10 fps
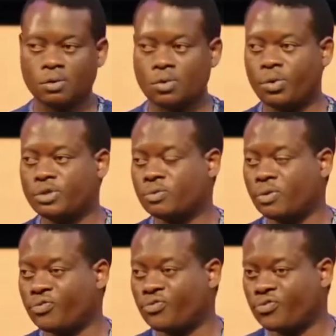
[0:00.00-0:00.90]
going to
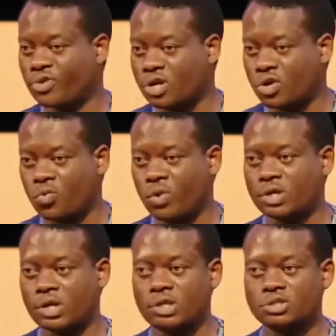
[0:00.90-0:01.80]
be
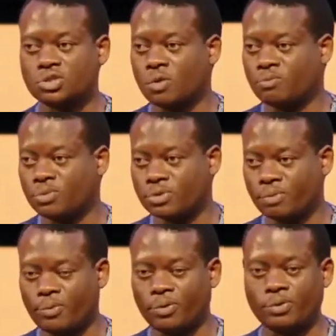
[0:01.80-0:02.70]
frequently stumbled
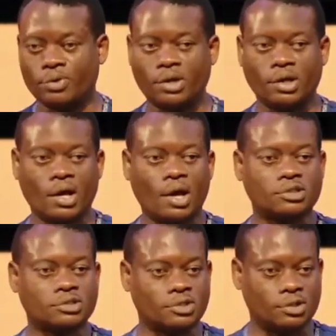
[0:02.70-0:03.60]
upon in our
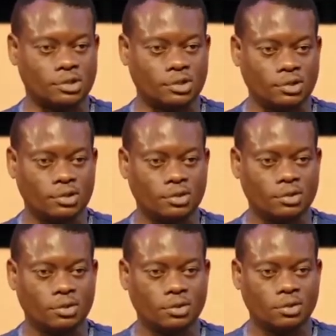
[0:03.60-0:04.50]
study.
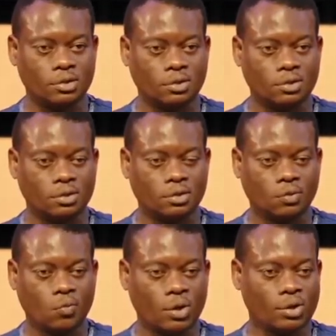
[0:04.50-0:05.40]

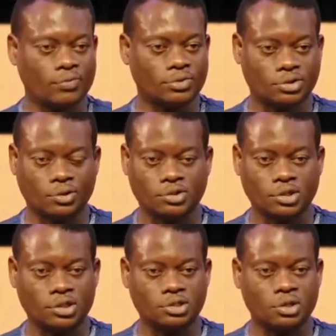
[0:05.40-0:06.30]
One of such
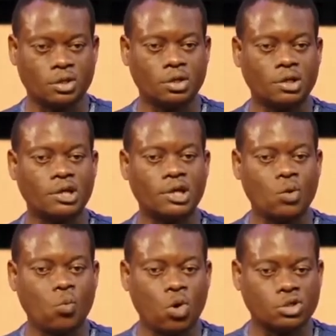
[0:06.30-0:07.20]
is the
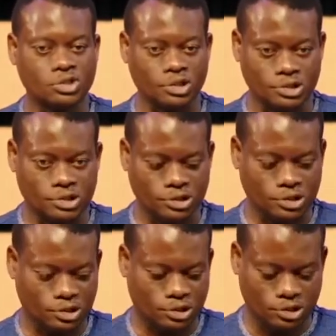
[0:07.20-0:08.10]

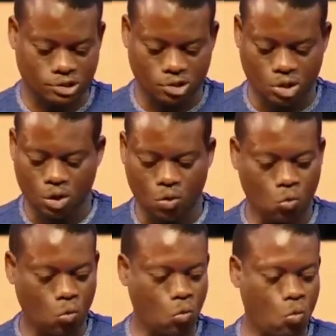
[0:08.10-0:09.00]
watches.
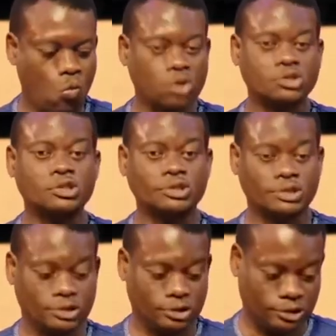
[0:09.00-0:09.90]

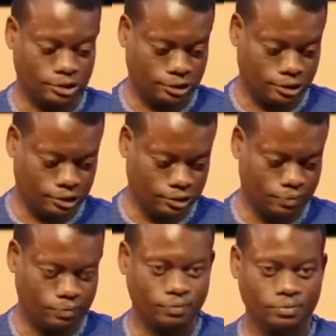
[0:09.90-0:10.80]
Watches.
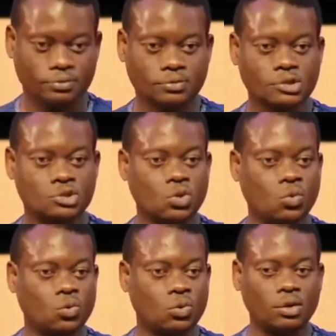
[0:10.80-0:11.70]
So
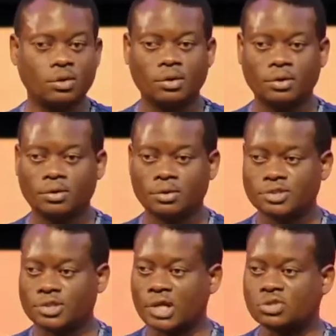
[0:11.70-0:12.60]
we'll
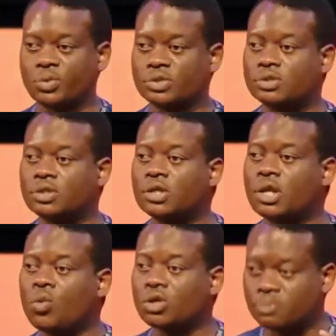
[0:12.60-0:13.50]
start with
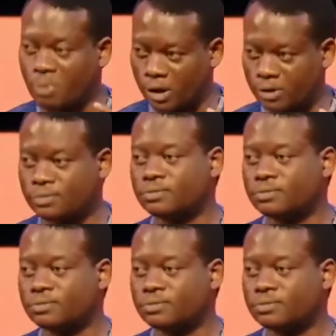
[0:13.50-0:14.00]
the watchman,